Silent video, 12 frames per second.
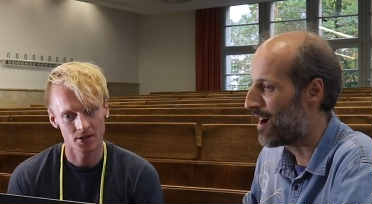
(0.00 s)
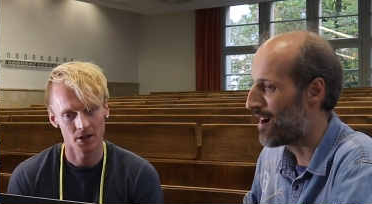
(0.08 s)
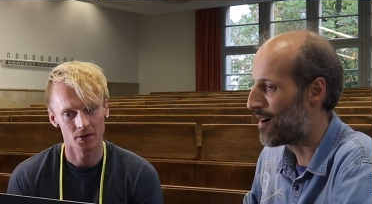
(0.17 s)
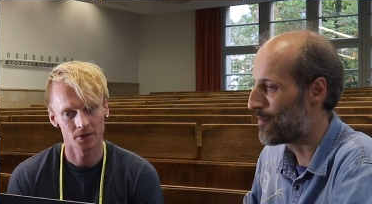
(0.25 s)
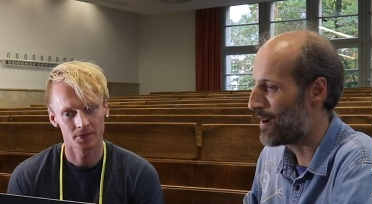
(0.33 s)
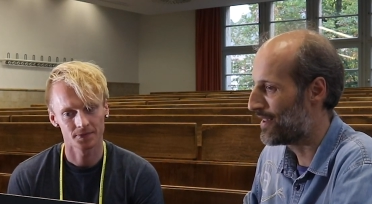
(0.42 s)

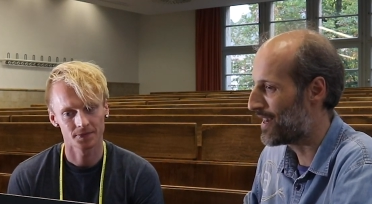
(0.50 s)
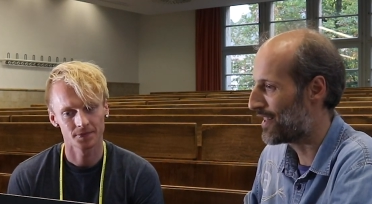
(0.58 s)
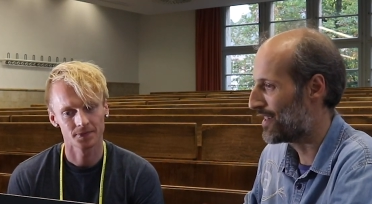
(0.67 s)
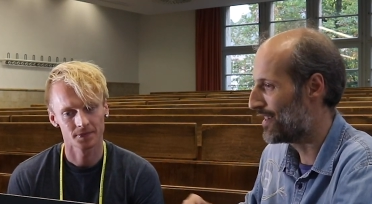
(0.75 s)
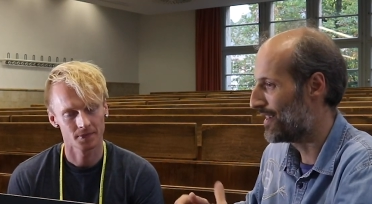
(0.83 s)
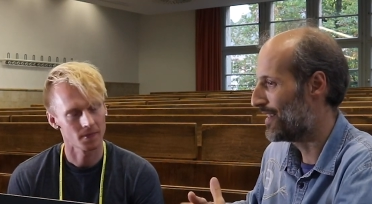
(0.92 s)
Speaker 1: So, um, and
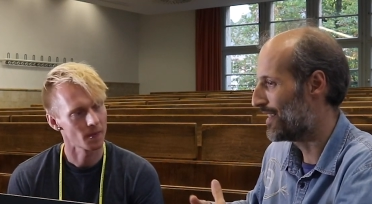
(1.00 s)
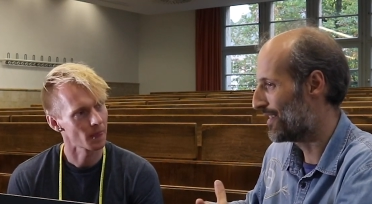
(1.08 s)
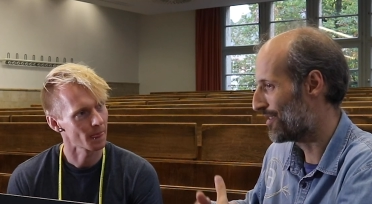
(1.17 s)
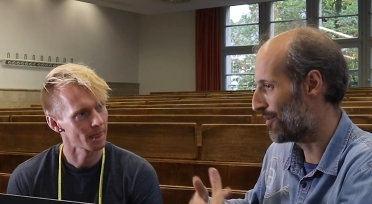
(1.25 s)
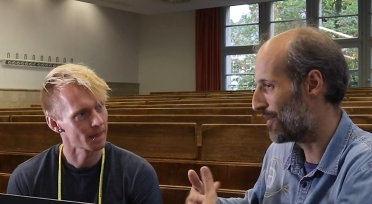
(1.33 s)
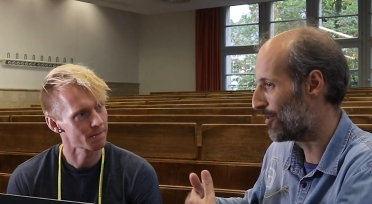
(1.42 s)
that in,
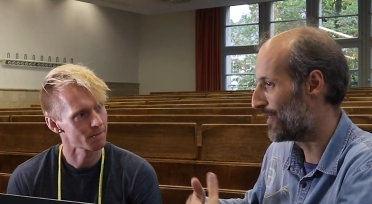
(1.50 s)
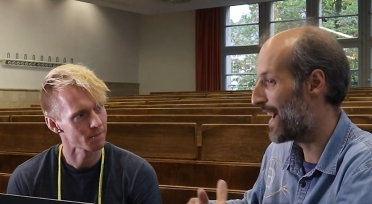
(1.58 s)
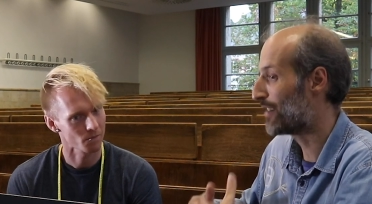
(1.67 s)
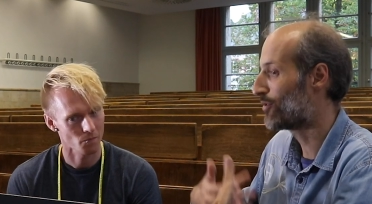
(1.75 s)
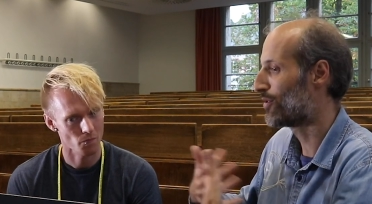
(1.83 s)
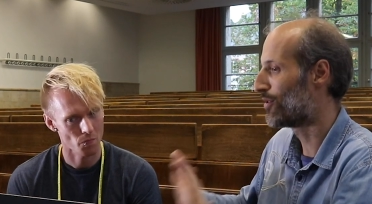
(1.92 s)
in somehow
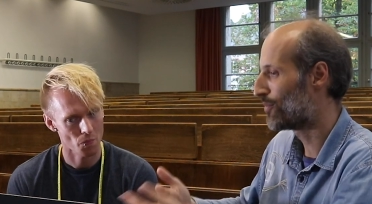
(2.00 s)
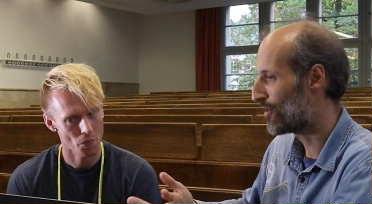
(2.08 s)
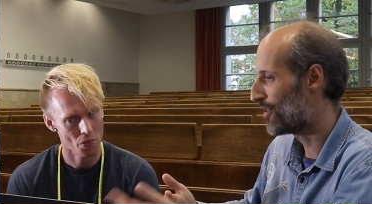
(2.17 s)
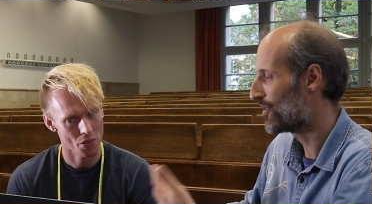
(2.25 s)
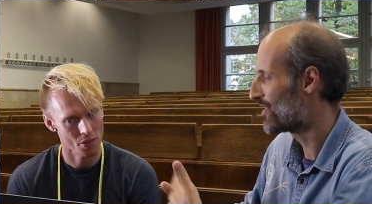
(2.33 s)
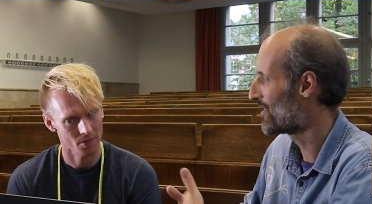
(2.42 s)
natural
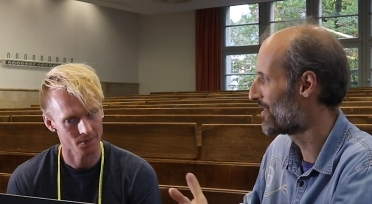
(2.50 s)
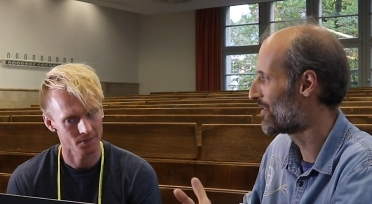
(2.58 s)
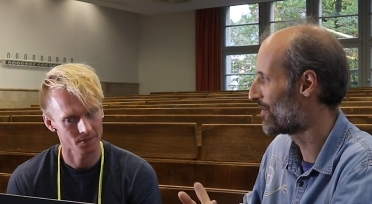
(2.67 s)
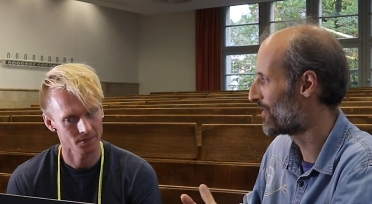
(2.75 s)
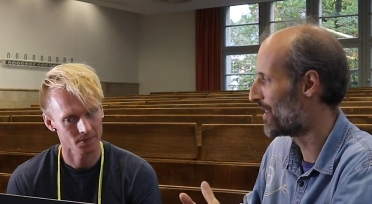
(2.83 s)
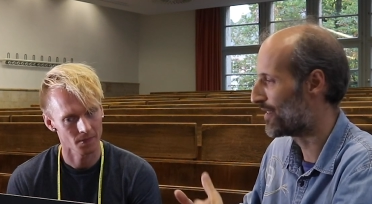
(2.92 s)

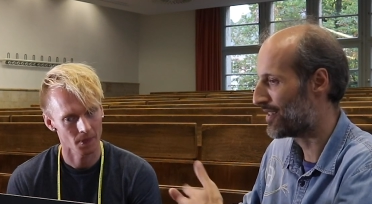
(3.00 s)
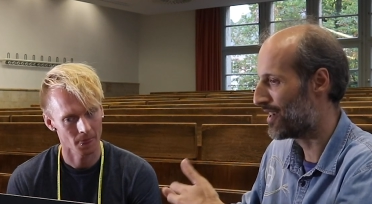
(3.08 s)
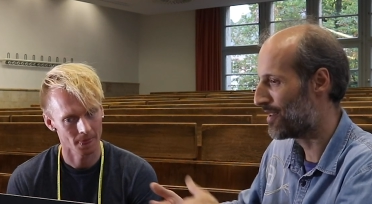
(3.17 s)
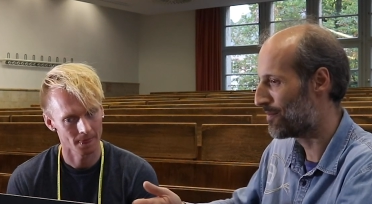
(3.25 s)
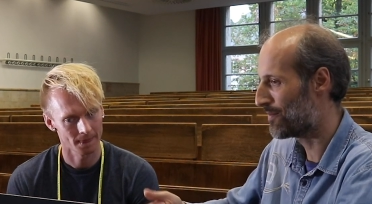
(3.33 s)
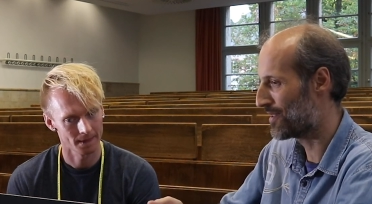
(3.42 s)
processes of that
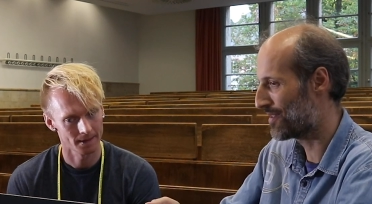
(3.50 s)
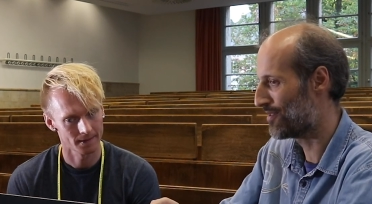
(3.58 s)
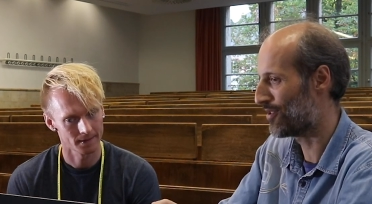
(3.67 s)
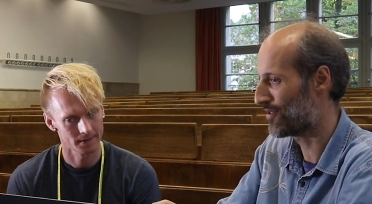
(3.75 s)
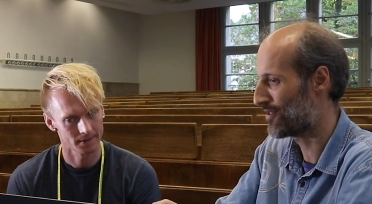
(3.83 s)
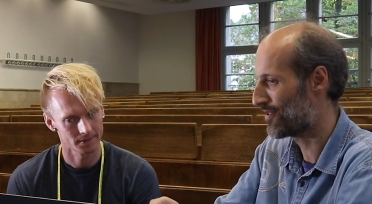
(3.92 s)
type,
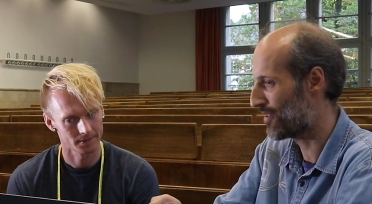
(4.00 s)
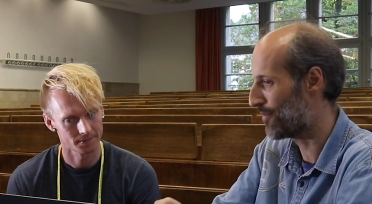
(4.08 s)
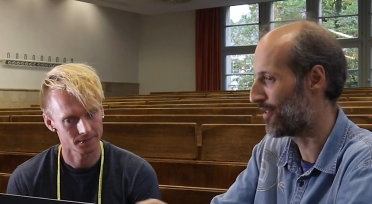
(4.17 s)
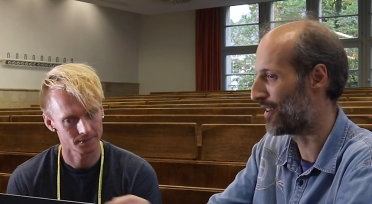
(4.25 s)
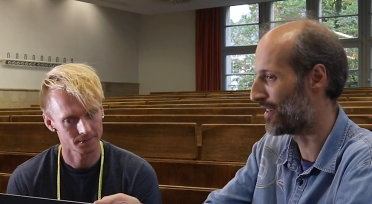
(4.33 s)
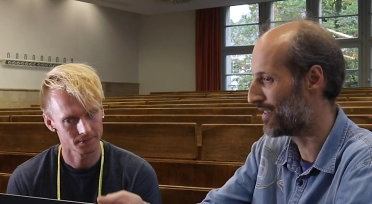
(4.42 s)
it's not
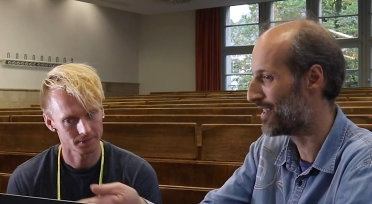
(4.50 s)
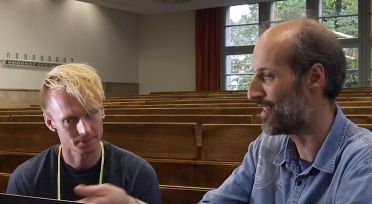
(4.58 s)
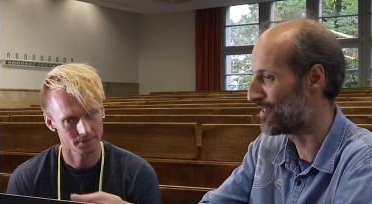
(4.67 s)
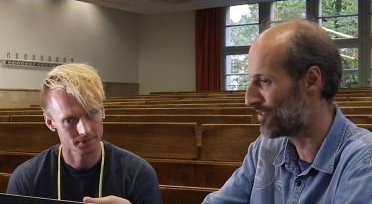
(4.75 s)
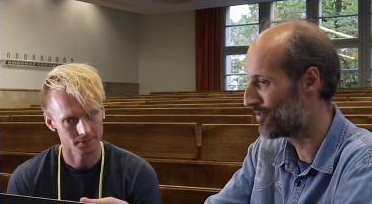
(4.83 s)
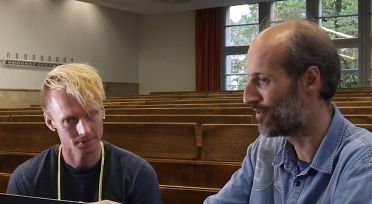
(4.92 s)
something
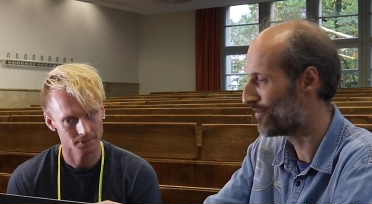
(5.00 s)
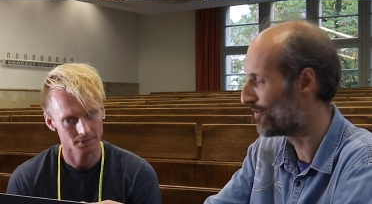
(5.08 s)
that tends to